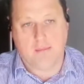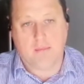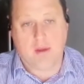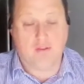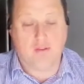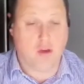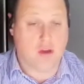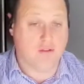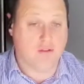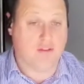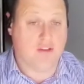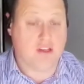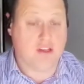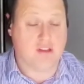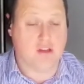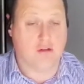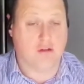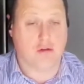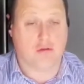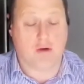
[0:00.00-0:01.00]
If you can fix
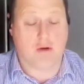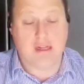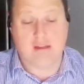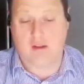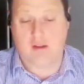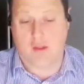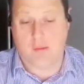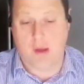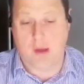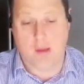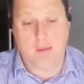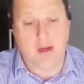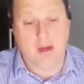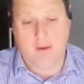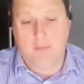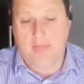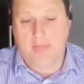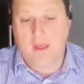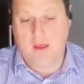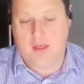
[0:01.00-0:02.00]
interest rates at the
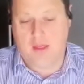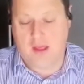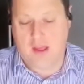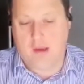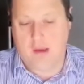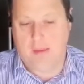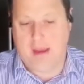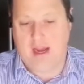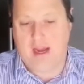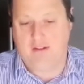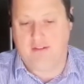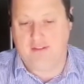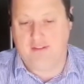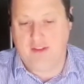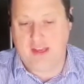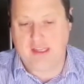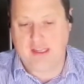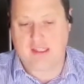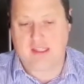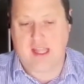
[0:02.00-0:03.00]
moment, think about a
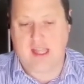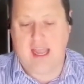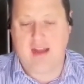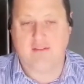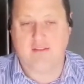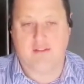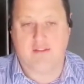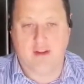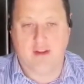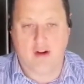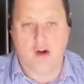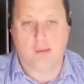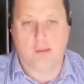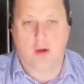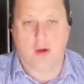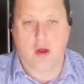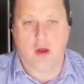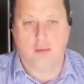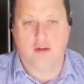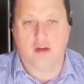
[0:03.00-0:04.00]
fixed and
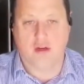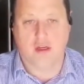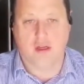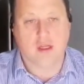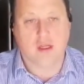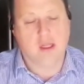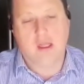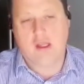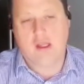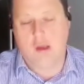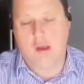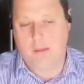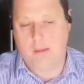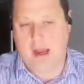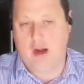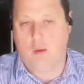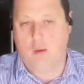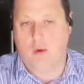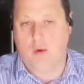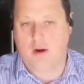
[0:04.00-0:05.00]
variable option. You may
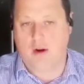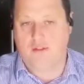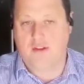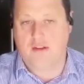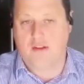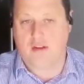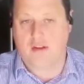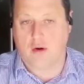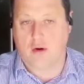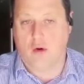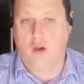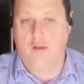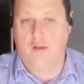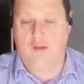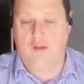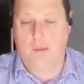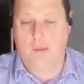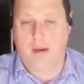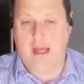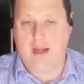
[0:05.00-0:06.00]
not want to fix it all if
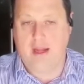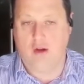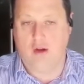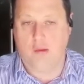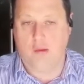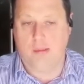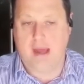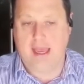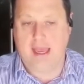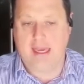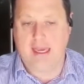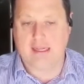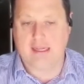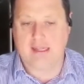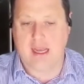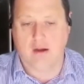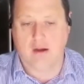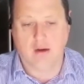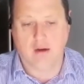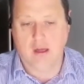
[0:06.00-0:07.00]
you're planning on paying it
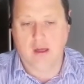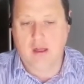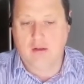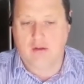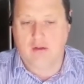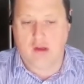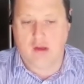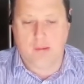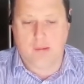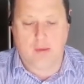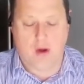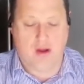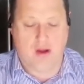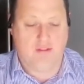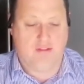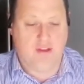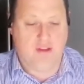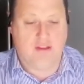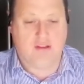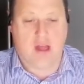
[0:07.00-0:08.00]
down, so you
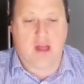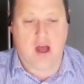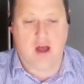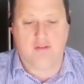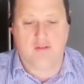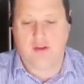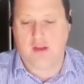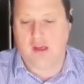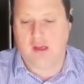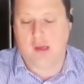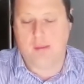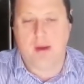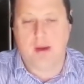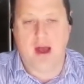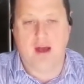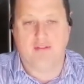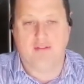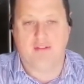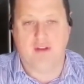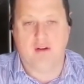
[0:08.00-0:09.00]
might fix half and keep
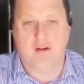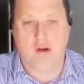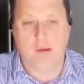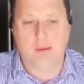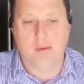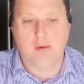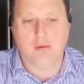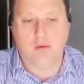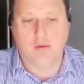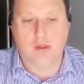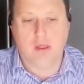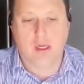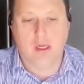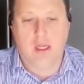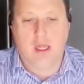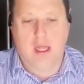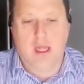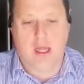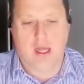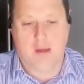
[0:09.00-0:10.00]
half variable.
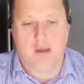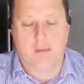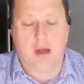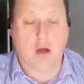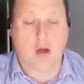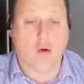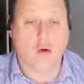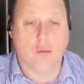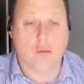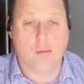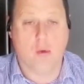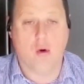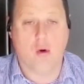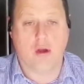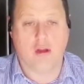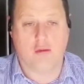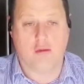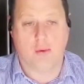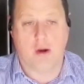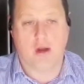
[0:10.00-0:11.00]
A good
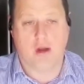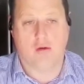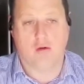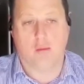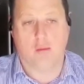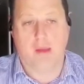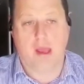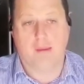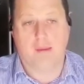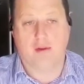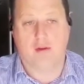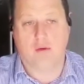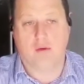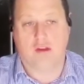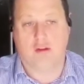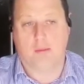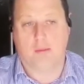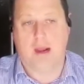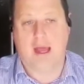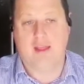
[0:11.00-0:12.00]
mortgage broker will be able to
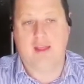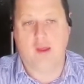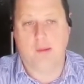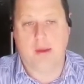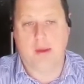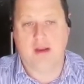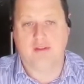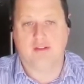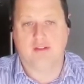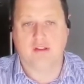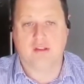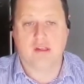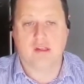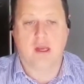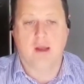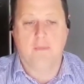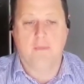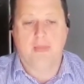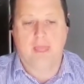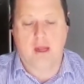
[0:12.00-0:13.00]
explain the
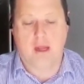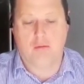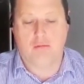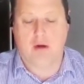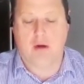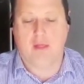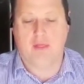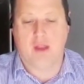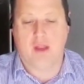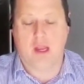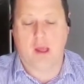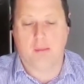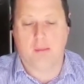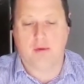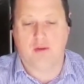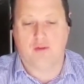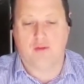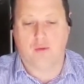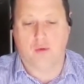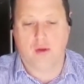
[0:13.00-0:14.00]
benefits and run the
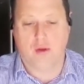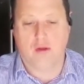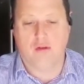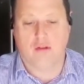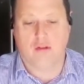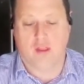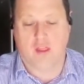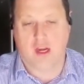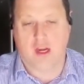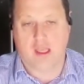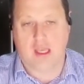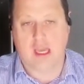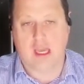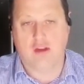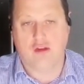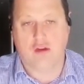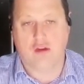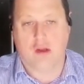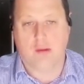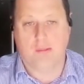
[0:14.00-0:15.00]
numbers for you so that, again,
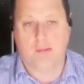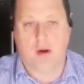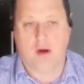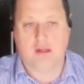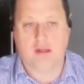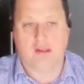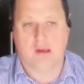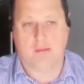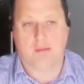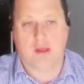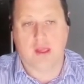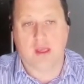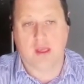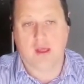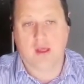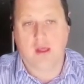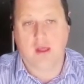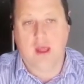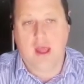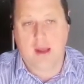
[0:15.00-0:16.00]
you can buy something
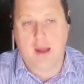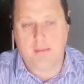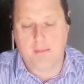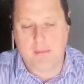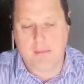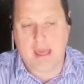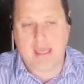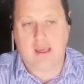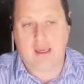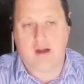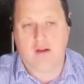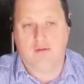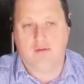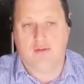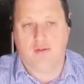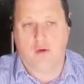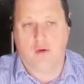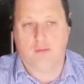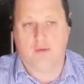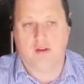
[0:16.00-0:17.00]
and make an
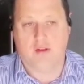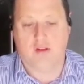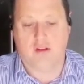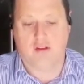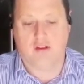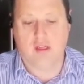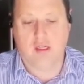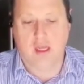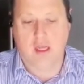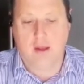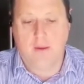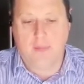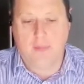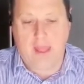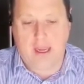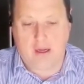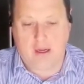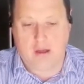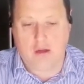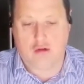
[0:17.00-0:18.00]
informed decision
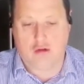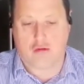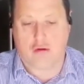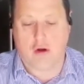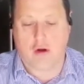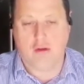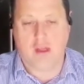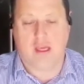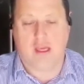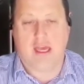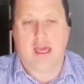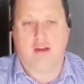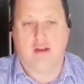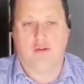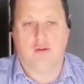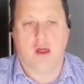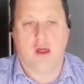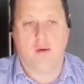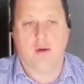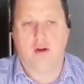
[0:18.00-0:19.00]
and control your cash
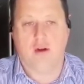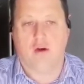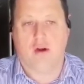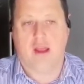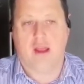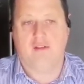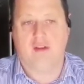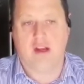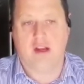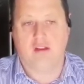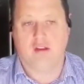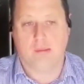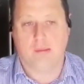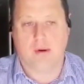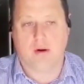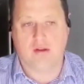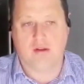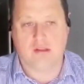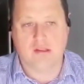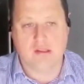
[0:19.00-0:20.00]
flow and not have any
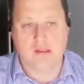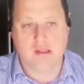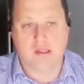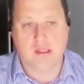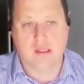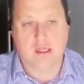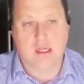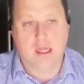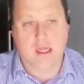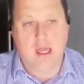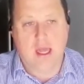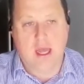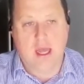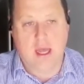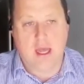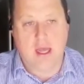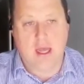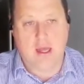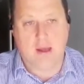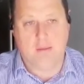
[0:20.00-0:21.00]
surprises.
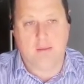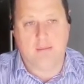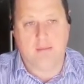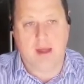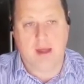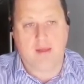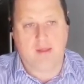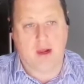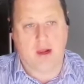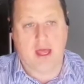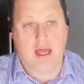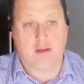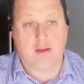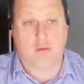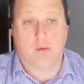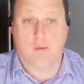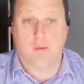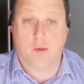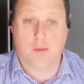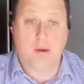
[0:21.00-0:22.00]
And the last
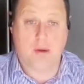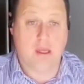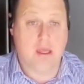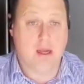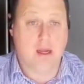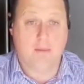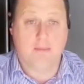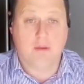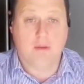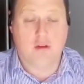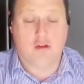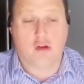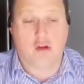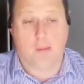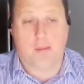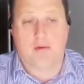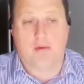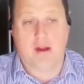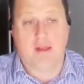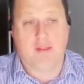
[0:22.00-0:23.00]
one would be
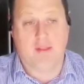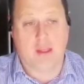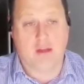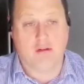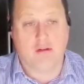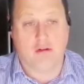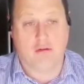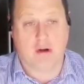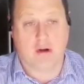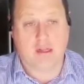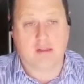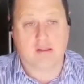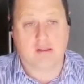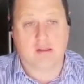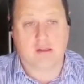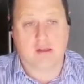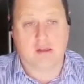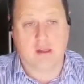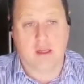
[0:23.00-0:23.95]
shop around the interest rates.